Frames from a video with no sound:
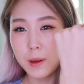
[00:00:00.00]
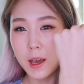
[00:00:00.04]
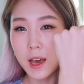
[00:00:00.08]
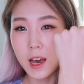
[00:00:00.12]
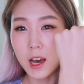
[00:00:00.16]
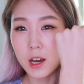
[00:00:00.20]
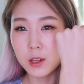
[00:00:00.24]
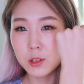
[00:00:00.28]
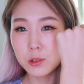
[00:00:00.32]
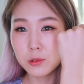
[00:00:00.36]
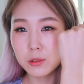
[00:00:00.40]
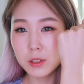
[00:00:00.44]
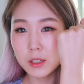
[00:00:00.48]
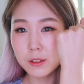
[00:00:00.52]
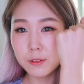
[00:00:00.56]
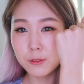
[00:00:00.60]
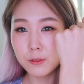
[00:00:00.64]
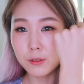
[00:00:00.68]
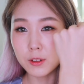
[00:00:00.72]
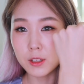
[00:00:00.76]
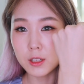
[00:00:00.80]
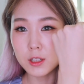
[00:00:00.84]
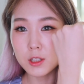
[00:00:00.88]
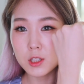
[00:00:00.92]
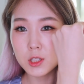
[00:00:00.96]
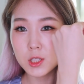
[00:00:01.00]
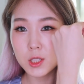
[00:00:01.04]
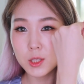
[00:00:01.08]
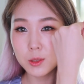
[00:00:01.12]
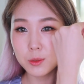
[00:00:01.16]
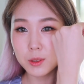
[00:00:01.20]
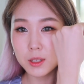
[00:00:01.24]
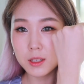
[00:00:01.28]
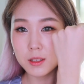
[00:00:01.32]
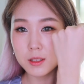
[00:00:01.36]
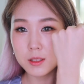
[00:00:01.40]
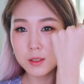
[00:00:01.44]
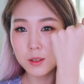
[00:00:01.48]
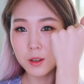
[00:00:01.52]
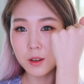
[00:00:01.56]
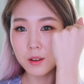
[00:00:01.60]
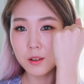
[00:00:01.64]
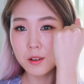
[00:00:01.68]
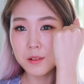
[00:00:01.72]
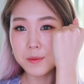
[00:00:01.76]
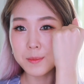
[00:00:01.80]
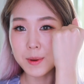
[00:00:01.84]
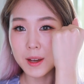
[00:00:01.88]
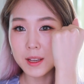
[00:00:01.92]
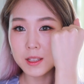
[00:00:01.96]
powdery finish to it, so
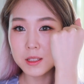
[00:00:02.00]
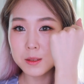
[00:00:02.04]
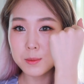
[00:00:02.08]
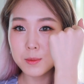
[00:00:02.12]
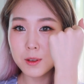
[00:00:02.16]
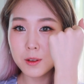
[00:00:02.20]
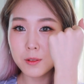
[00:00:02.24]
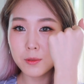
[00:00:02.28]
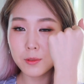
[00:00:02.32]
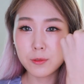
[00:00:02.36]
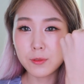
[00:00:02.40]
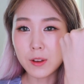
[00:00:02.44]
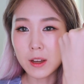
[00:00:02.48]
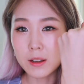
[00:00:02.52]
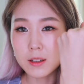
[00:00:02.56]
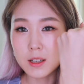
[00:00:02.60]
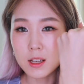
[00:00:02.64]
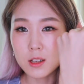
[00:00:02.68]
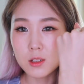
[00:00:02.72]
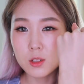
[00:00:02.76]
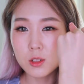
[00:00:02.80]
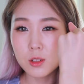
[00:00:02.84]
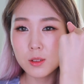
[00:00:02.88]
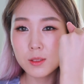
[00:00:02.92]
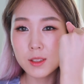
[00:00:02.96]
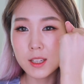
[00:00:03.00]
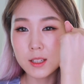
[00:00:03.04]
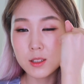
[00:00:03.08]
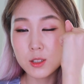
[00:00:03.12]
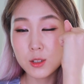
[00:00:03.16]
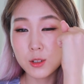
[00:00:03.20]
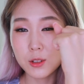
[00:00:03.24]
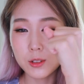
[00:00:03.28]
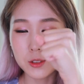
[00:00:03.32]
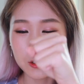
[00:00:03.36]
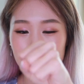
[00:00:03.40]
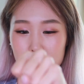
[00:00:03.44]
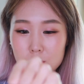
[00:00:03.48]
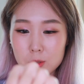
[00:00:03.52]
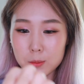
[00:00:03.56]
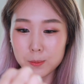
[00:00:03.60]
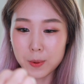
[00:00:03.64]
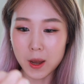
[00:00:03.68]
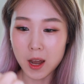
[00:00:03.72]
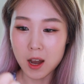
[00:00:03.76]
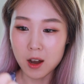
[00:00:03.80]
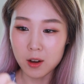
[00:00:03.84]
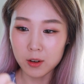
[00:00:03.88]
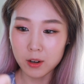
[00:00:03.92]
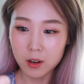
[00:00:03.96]
it reminds me of a foundation that turns to
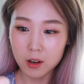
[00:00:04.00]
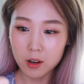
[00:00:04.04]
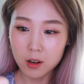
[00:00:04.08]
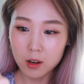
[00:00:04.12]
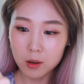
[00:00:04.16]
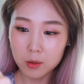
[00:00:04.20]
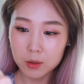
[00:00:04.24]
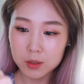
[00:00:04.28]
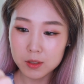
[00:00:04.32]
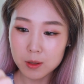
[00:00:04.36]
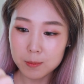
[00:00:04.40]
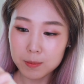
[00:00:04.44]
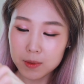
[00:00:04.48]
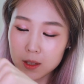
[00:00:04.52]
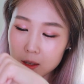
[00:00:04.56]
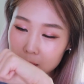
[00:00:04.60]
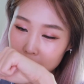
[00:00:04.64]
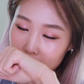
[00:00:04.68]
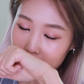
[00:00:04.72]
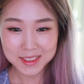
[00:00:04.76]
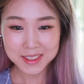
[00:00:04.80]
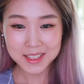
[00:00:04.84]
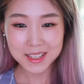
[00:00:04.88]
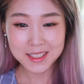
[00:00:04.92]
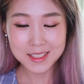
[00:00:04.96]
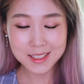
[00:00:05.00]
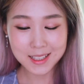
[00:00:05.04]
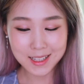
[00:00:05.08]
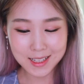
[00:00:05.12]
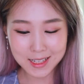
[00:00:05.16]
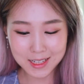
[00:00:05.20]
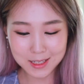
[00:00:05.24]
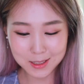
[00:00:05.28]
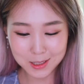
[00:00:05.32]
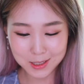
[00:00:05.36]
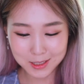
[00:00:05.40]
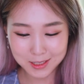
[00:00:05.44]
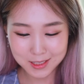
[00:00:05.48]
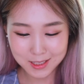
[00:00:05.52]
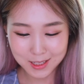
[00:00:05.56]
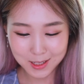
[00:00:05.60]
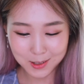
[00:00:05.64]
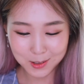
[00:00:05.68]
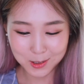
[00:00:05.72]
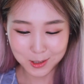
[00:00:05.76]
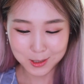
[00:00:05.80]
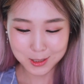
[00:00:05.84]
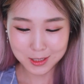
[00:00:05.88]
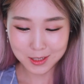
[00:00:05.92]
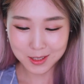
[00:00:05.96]
powder or something. That's an
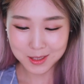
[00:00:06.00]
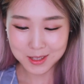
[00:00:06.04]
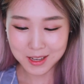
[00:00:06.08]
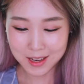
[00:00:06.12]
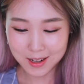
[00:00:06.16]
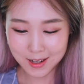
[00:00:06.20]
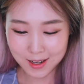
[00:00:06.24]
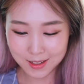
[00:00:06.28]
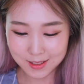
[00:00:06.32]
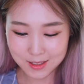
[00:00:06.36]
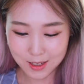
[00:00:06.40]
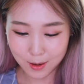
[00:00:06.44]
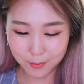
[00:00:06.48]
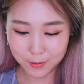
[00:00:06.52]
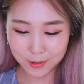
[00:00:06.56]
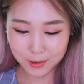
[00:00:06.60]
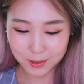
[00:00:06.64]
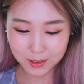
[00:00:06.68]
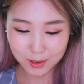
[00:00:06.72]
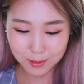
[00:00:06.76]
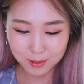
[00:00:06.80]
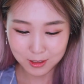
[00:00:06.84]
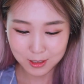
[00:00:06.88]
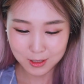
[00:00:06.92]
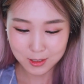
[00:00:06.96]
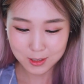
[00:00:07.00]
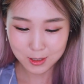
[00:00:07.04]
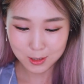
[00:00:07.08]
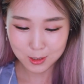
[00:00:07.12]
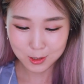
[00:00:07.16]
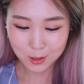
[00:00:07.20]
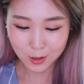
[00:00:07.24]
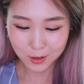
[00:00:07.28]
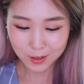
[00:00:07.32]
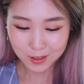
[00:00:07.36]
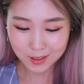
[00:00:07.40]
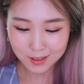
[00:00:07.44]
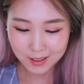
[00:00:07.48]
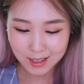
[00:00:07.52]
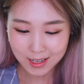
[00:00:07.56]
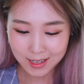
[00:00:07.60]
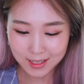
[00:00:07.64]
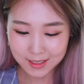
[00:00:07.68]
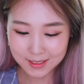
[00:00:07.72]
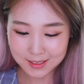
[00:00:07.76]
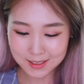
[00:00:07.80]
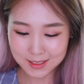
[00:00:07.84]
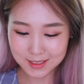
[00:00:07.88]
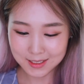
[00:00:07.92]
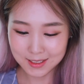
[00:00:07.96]
interesting cushion that I definitely wanted to show you
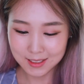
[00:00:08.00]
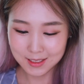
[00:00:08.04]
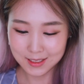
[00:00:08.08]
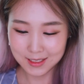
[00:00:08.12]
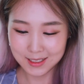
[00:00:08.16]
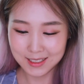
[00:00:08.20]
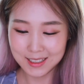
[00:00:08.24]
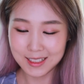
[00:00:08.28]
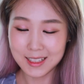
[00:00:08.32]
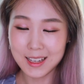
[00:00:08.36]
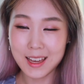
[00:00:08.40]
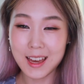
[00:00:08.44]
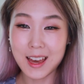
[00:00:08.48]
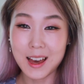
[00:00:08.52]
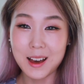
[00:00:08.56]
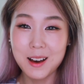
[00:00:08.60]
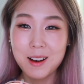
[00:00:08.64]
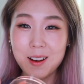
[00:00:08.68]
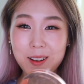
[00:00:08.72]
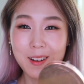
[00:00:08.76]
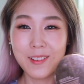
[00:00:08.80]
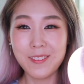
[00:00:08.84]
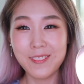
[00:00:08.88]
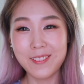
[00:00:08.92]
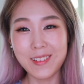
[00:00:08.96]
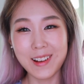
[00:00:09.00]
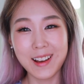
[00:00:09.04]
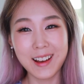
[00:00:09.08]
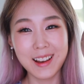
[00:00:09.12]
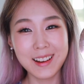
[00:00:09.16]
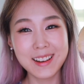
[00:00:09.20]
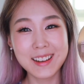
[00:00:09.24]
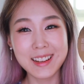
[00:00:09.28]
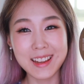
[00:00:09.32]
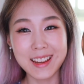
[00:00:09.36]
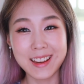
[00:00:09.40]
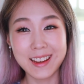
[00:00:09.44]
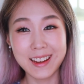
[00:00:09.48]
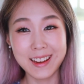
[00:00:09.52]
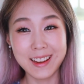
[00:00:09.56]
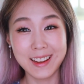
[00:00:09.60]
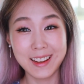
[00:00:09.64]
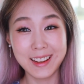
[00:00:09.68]
guys. How funny.